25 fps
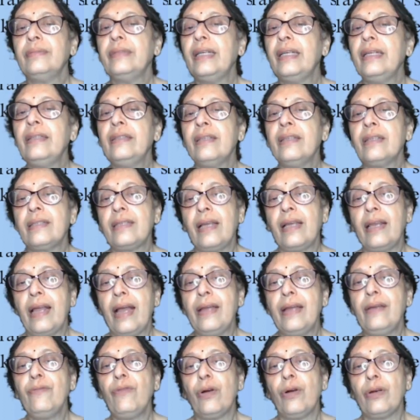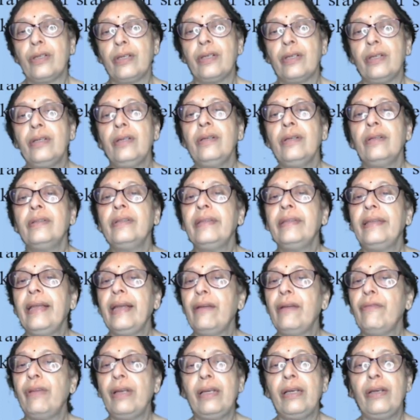in the saline water,
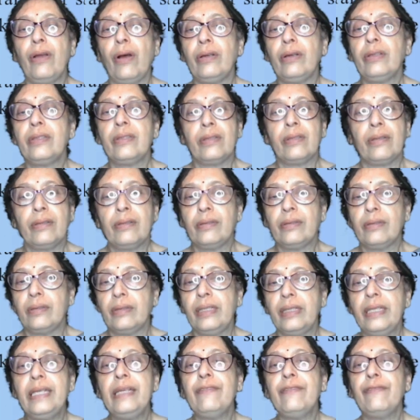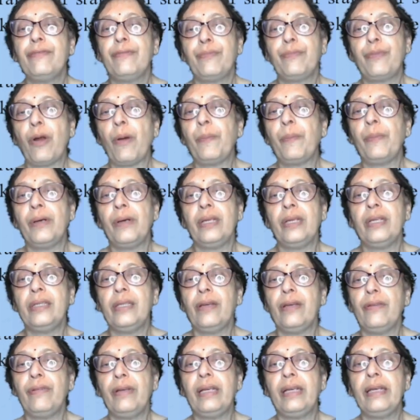they will not live properly,
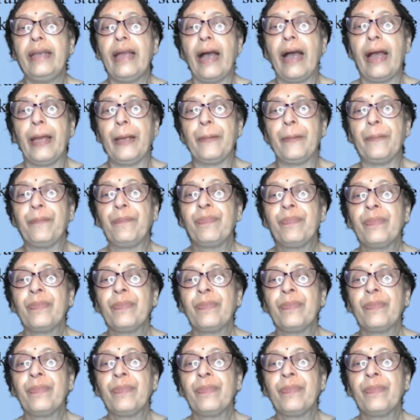they will die.